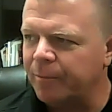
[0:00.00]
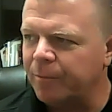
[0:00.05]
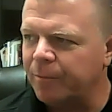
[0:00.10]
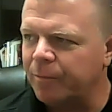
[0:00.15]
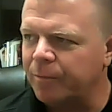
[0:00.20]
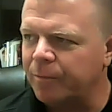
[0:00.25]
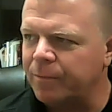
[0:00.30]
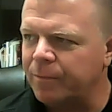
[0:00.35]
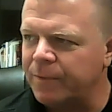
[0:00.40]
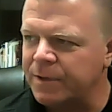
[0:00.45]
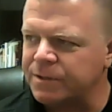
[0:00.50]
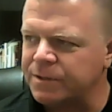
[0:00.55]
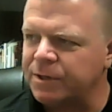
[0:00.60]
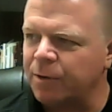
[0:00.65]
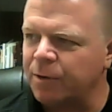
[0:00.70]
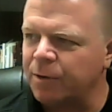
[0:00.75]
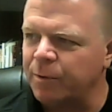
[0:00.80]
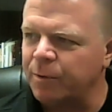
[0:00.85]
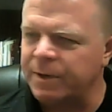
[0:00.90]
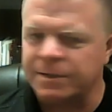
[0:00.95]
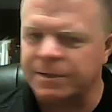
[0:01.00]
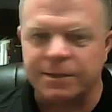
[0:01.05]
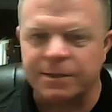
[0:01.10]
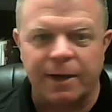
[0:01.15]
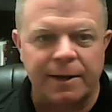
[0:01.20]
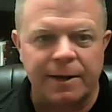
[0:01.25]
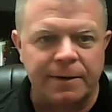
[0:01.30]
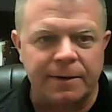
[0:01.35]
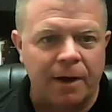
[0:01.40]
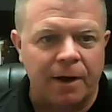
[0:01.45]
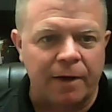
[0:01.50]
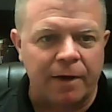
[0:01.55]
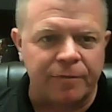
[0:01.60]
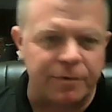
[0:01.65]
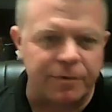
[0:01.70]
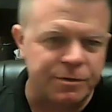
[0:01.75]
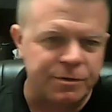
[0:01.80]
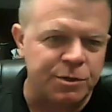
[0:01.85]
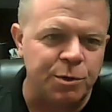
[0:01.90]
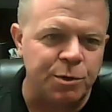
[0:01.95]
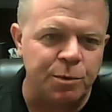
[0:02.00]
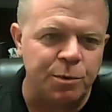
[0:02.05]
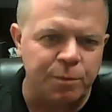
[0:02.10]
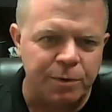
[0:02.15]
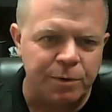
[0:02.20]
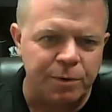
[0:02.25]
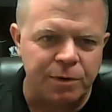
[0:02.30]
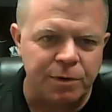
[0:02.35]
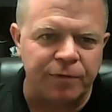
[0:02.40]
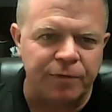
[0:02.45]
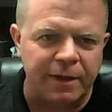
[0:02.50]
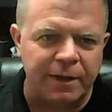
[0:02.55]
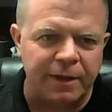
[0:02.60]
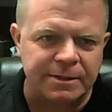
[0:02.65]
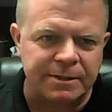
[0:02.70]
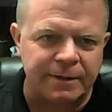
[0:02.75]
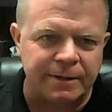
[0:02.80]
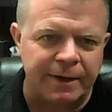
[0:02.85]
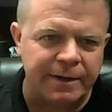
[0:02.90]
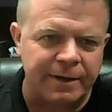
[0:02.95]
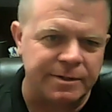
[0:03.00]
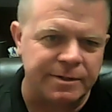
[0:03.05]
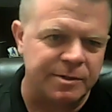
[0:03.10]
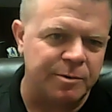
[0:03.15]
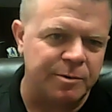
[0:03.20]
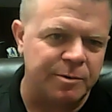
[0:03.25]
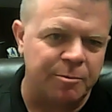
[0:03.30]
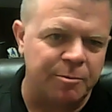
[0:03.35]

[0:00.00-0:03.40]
This year we decided to offer 2 U-Flex lines,